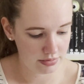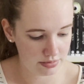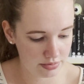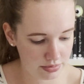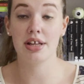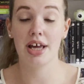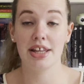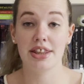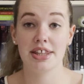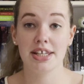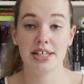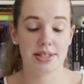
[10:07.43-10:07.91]

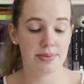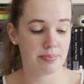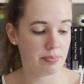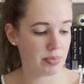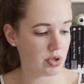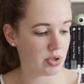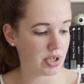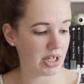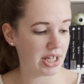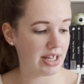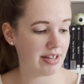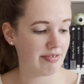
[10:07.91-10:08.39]
And this
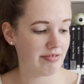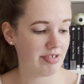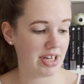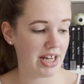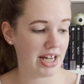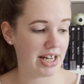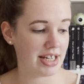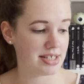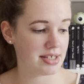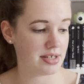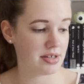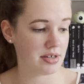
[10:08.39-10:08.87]
book even
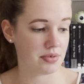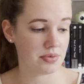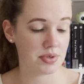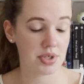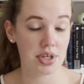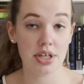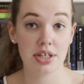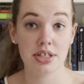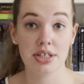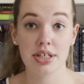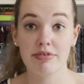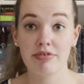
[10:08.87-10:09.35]
has an
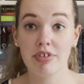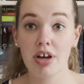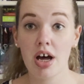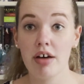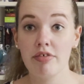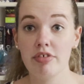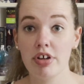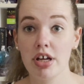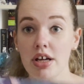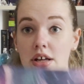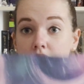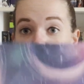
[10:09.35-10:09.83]
alternative cover